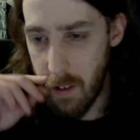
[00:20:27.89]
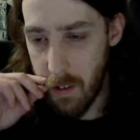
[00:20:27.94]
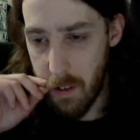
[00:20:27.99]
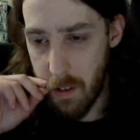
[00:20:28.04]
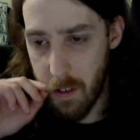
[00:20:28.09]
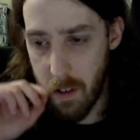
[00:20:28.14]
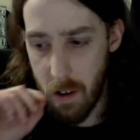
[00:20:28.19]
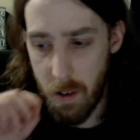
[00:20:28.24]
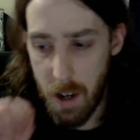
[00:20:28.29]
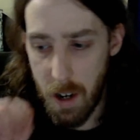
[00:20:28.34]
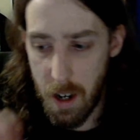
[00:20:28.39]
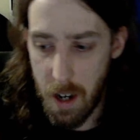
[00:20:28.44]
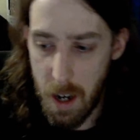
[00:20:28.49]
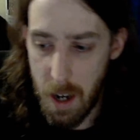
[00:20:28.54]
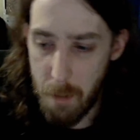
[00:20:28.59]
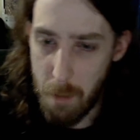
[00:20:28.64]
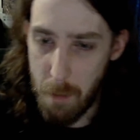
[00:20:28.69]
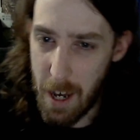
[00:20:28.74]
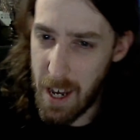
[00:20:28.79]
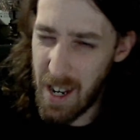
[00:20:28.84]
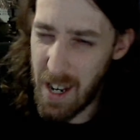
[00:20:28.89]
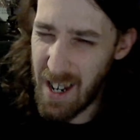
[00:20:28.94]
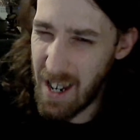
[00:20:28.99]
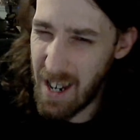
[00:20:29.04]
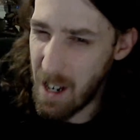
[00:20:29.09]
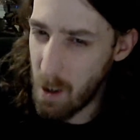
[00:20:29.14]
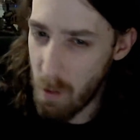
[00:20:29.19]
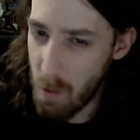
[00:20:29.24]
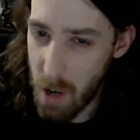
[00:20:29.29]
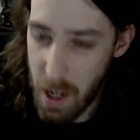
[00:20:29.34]
So not bad,
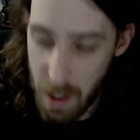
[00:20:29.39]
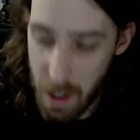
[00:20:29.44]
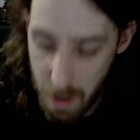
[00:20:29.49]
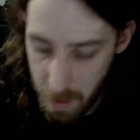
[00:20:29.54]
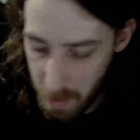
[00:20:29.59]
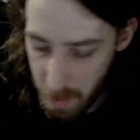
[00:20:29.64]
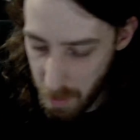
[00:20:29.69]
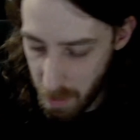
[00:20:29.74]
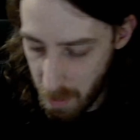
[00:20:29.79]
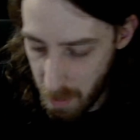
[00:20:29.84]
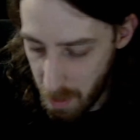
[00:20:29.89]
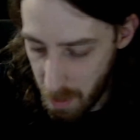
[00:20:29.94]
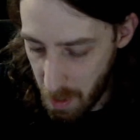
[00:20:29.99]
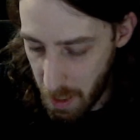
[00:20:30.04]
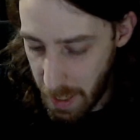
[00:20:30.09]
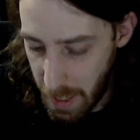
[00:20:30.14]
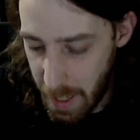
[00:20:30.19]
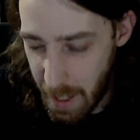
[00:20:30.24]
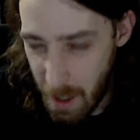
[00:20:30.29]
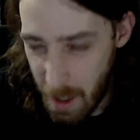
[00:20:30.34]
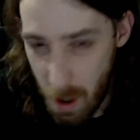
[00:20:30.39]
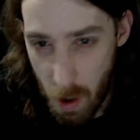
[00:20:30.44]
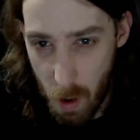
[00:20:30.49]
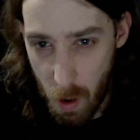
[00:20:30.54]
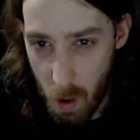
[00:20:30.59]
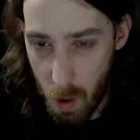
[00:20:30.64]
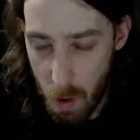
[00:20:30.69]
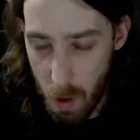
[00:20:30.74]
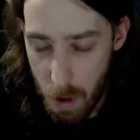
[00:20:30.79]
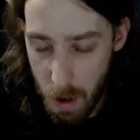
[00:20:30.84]
not great. Again,
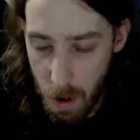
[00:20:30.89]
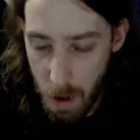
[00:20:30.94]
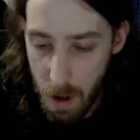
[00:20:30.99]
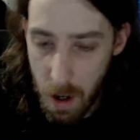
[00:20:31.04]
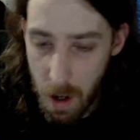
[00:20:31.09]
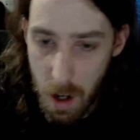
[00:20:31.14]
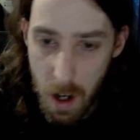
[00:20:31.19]
no horror.